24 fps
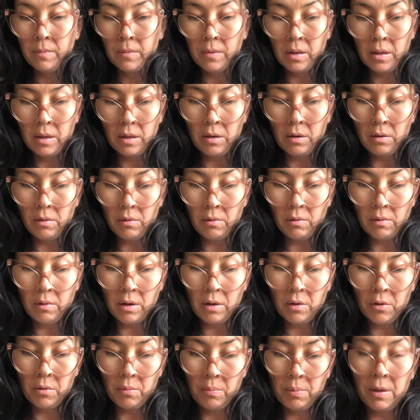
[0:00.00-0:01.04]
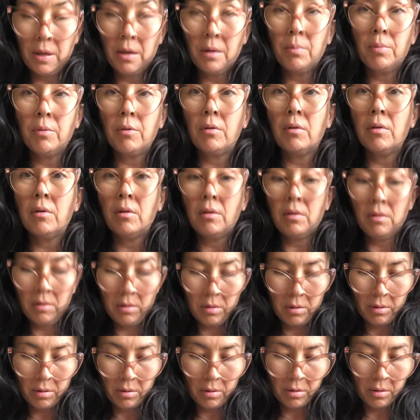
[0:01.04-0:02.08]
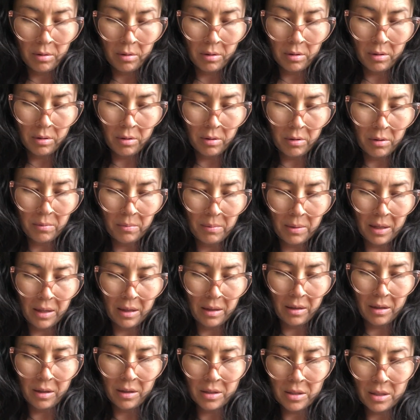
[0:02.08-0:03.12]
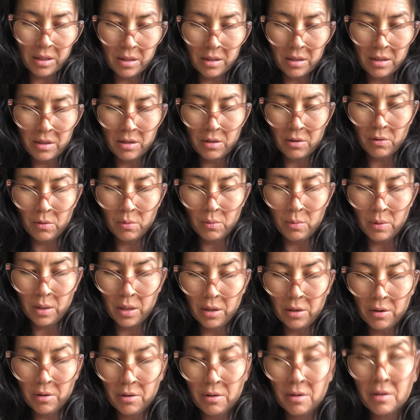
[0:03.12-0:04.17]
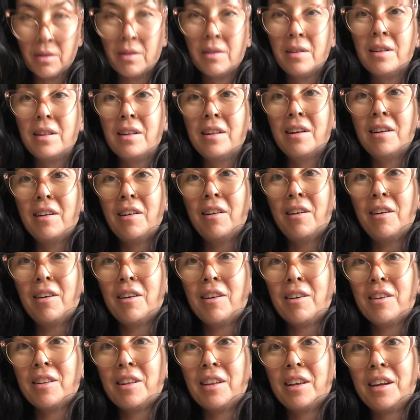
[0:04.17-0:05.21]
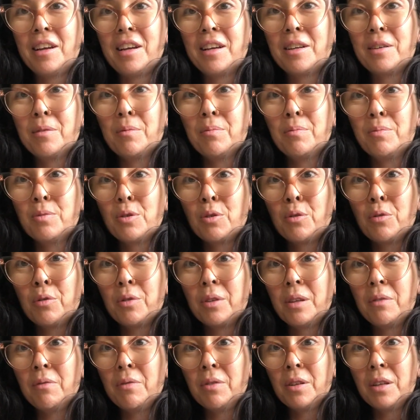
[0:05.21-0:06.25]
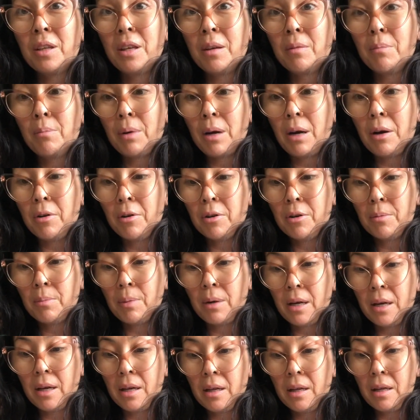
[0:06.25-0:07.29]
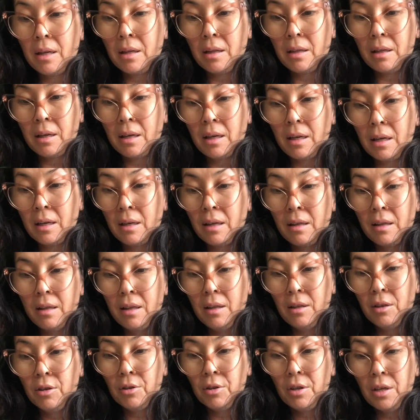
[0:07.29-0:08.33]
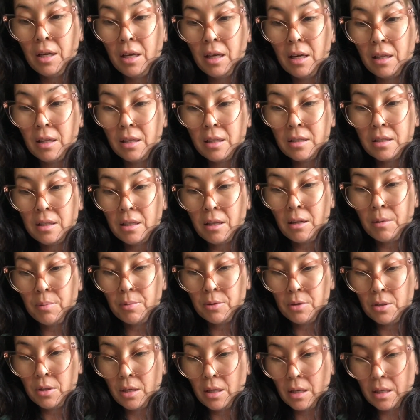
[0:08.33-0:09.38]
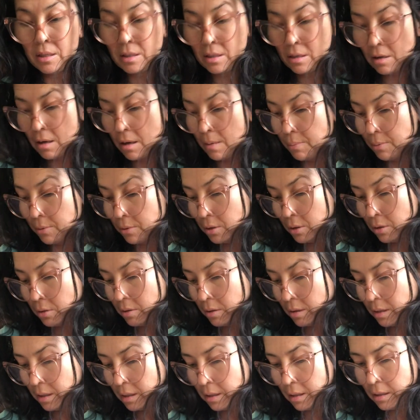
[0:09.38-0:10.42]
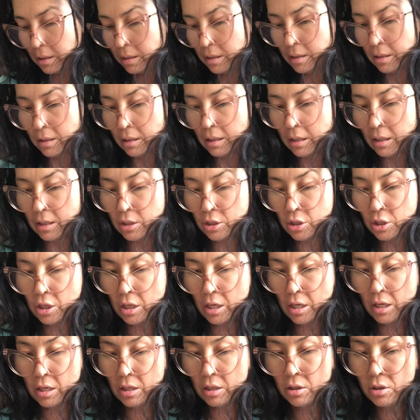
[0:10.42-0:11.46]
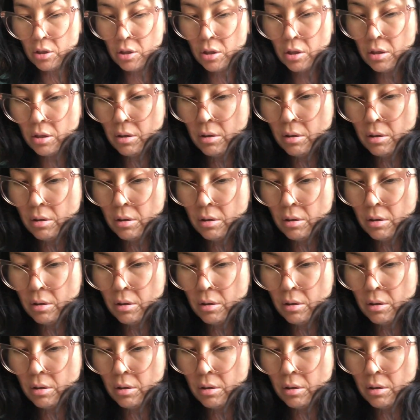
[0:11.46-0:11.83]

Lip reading: you know, other people, oh my gosh, that's so weird, are like totally feeling empowered by it and like looking at this as an opportunity to like change,